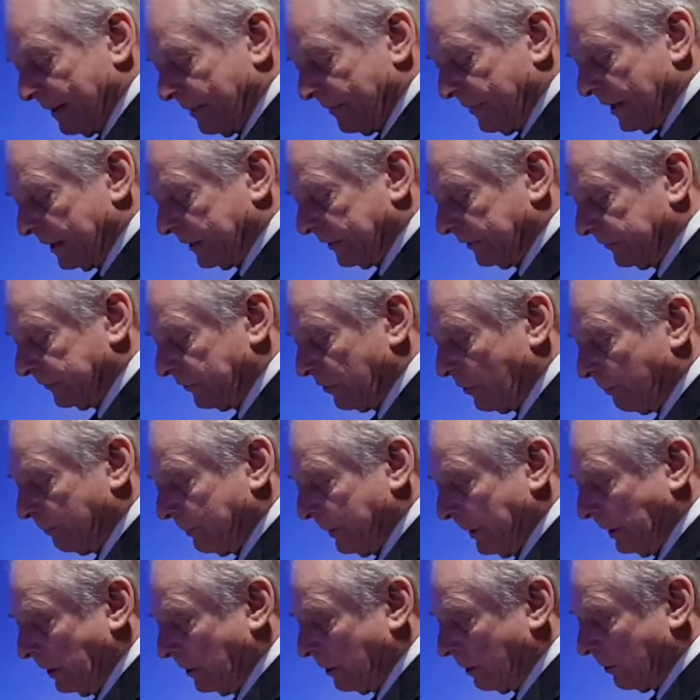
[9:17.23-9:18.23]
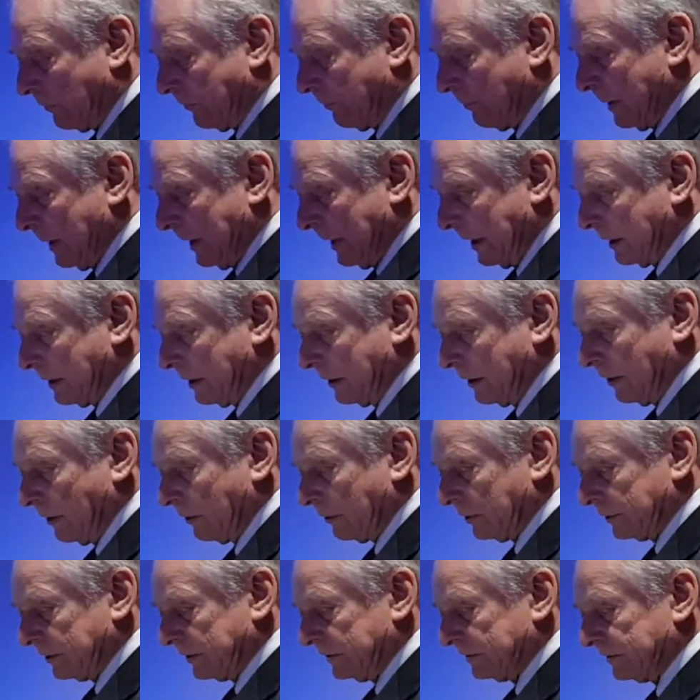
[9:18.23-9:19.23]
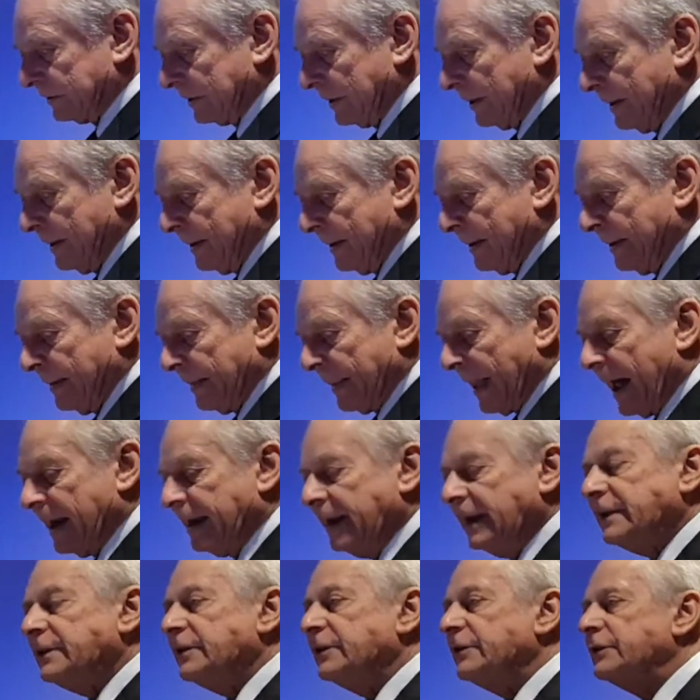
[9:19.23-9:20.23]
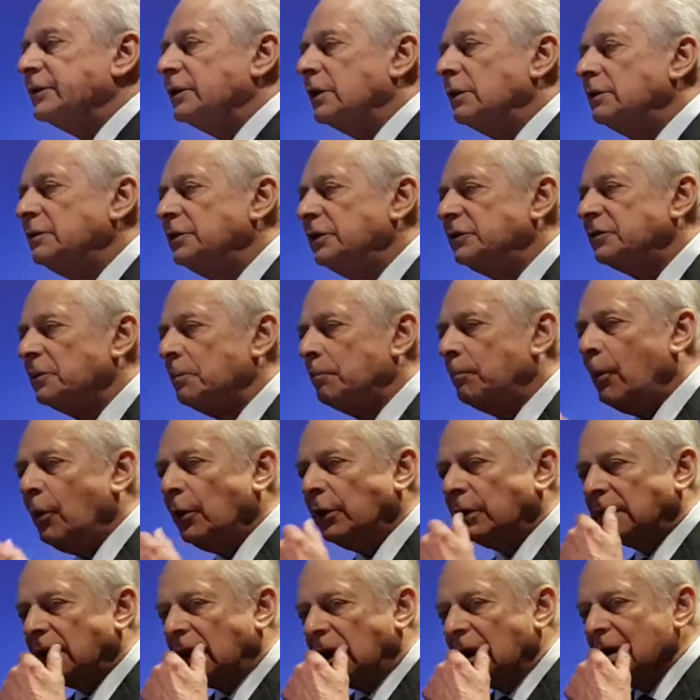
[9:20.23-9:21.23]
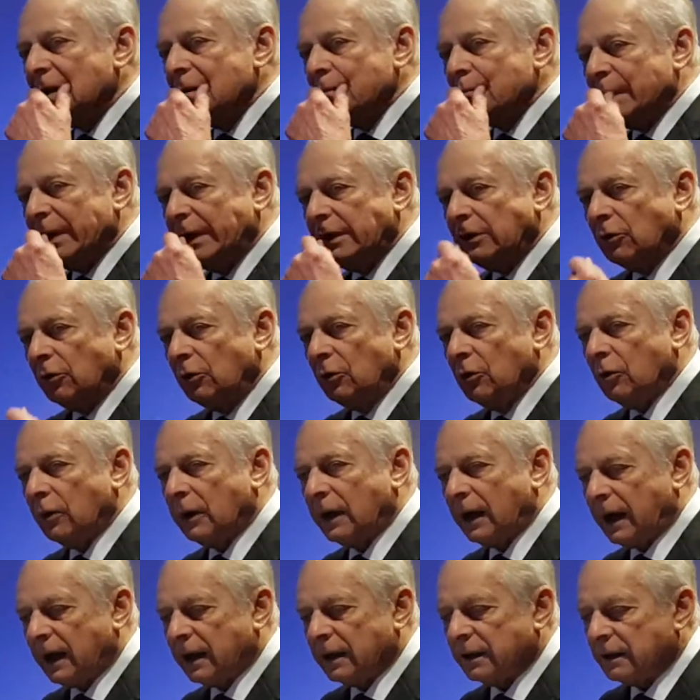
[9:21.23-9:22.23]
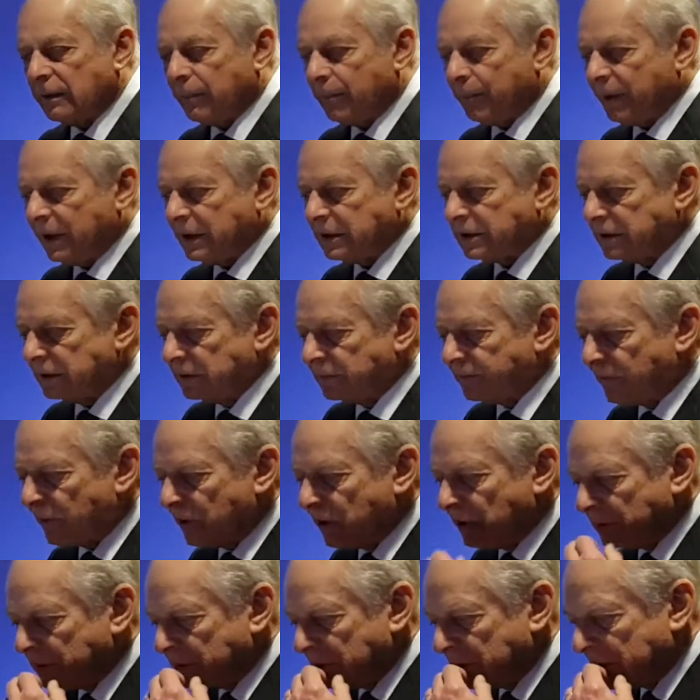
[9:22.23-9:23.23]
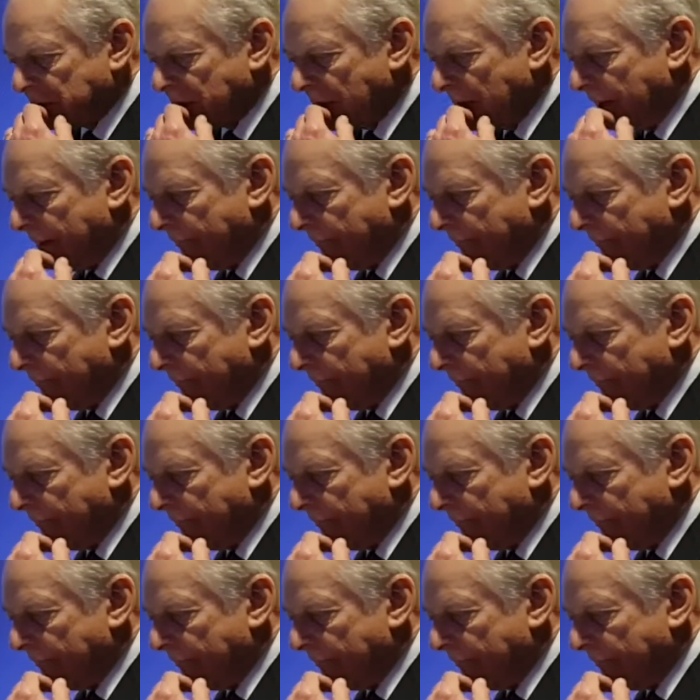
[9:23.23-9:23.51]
That is the opinion of many cardiologists. And it is disappointing. When you look at the patient, for instance,